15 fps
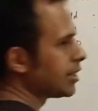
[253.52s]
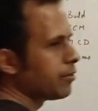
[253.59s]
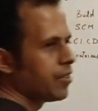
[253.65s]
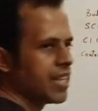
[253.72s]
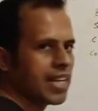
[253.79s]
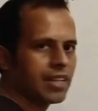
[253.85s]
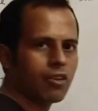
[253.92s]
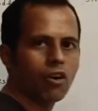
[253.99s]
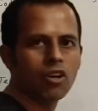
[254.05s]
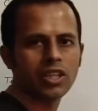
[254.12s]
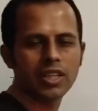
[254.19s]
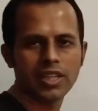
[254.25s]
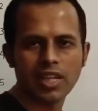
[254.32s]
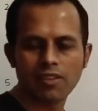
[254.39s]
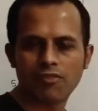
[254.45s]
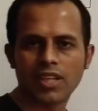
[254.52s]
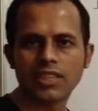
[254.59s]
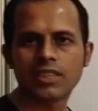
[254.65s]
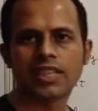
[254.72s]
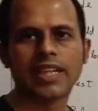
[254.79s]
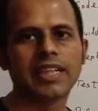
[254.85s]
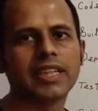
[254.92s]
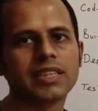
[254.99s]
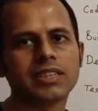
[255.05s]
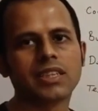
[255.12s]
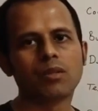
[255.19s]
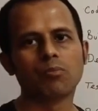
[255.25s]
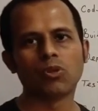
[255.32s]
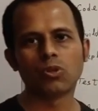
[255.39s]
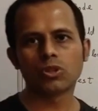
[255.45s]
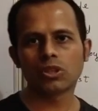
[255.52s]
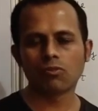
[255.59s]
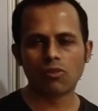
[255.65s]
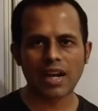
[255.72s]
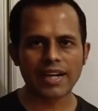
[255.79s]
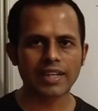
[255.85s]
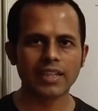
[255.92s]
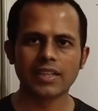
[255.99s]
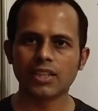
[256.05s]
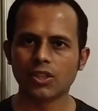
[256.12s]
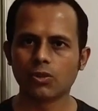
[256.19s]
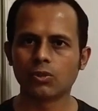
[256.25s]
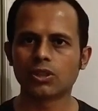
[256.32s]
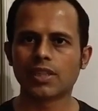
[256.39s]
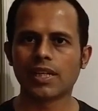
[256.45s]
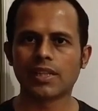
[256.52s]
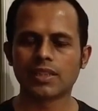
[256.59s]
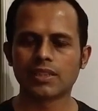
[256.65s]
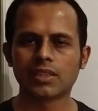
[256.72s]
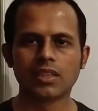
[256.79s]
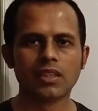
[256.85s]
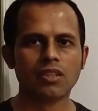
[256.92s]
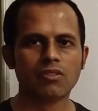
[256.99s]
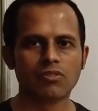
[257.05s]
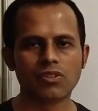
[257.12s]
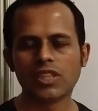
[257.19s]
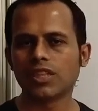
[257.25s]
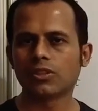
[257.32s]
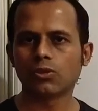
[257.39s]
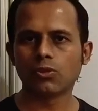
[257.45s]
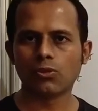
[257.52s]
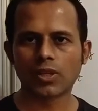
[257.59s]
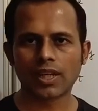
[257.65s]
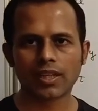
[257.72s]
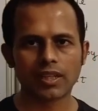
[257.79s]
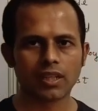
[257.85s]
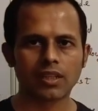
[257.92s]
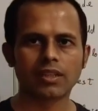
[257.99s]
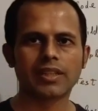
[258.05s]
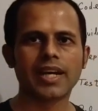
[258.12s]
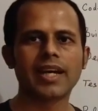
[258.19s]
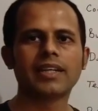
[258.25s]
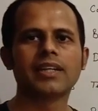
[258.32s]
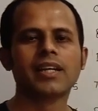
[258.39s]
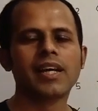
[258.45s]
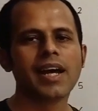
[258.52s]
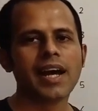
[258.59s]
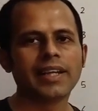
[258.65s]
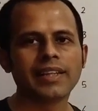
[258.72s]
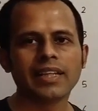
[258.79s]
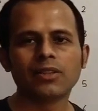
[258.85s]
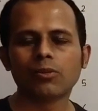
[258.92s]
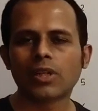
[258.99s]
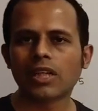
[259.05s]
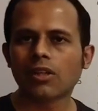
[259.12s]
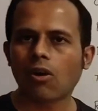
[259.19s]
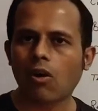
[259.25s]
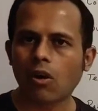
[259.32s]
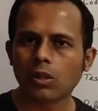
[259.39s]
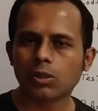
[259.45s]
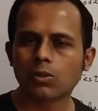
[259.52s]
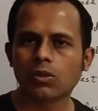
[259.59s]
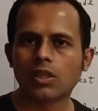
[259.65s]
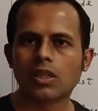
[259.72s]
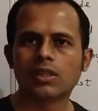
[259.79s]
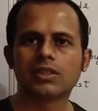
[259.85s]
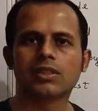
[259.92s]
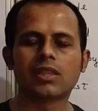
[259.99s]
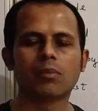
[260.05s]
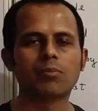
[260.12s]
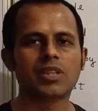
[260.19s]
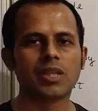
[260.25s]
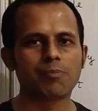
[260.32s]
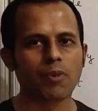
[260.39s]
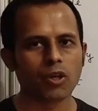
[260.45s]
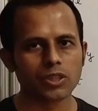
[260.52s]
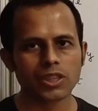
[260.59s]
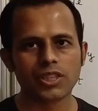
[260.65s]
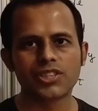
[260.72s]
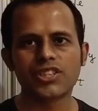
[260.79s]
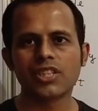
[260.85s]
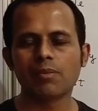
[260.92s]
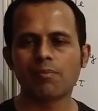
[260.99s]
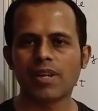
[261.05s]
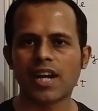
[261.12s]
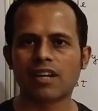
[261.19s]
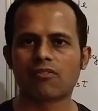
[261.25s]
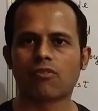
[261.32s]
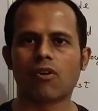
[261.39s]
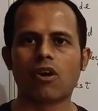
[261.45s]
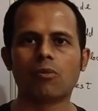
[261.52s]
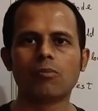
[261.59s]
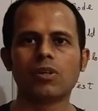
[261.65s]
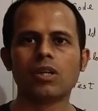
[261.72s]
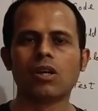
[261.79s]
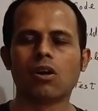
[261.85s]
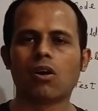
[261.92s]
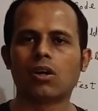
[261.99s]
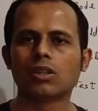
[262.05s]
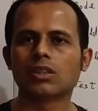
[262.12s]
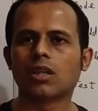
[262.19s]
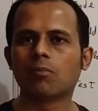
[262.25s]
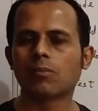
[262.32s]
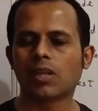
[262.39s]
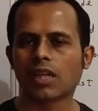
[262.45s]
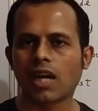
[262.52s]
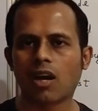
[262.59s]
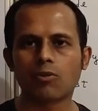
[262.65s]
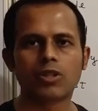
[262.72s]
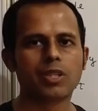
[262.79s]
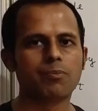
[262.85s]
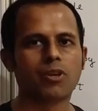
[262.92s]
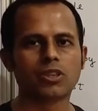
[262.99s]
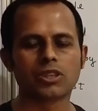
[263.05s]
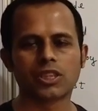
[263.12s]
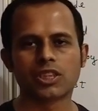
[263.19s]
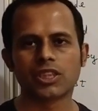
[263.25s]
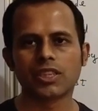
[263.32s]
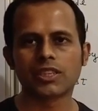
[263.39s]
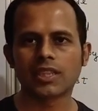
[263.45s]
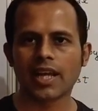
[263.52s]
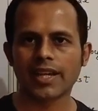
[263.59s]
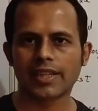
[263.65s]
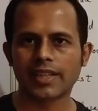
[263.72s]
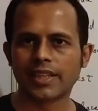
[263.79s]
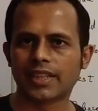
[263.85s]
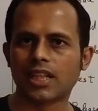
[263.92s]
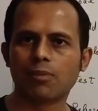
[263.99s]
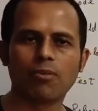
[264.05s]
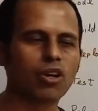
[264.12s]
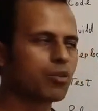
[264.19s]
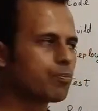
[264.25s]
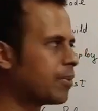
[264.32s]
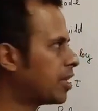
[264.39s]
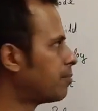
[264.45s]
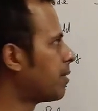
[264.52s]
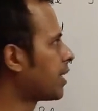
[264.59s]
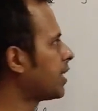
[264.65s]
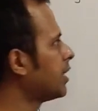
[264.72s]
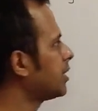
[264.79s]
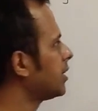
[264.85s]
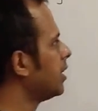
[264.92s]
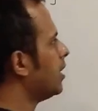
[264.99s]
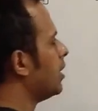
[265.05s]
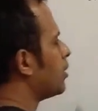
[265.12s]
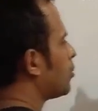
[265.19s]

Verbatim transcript: SVN or TFS. Git is the most widely used and is free so you can learn that and then you can also learn some repository platform or some cloud repositories like GitHub or Bitbucket.